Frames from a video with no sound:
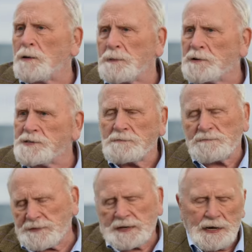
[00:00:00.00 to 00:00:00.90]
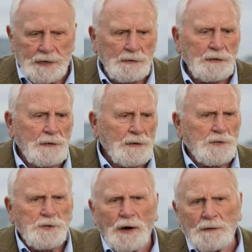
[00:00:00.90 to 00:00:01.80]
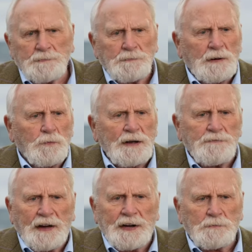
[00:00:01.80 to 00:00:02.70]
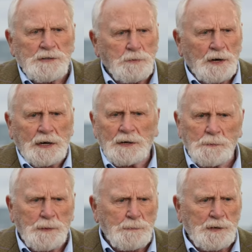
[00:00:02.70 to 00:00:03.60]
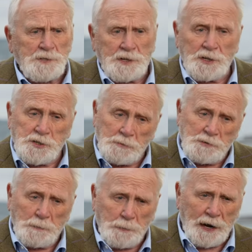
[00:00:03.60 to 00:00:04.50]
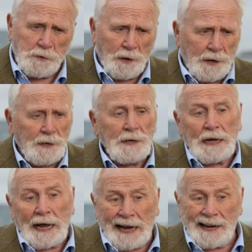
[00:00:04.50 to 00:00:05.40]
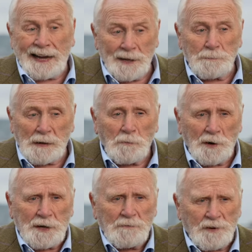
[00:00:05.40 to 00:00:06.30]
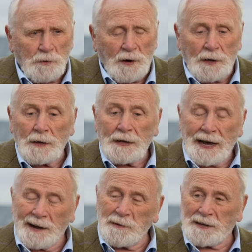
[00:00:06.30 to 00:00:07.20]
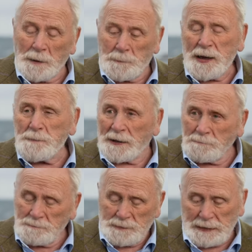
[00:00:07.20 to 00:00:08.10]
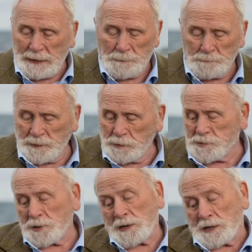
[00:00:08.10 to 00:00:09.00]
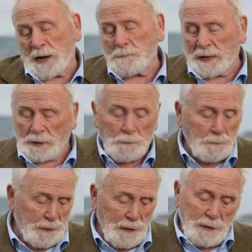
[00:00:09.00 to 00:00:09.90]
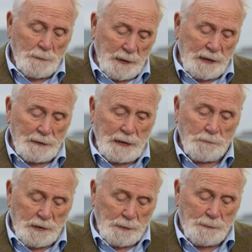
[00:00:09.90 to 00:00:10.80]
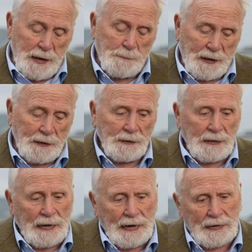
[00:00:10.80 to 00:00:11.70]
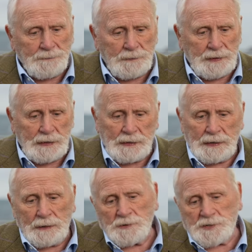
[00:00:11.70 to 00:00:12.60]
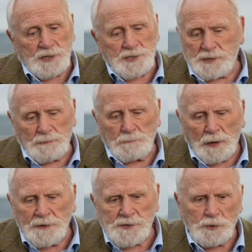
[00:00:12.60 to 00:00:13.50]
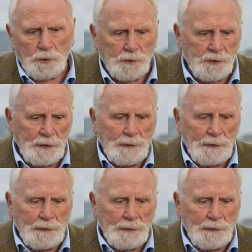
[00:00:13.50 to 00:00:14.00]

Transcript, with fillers: about it, forget it. So I, my wife Annie was working at the BBC. She was a breadwinner, I hadn't been working for a while, and we got a baby, um, who's now a great big lump, but we had a baby, and he was just months old,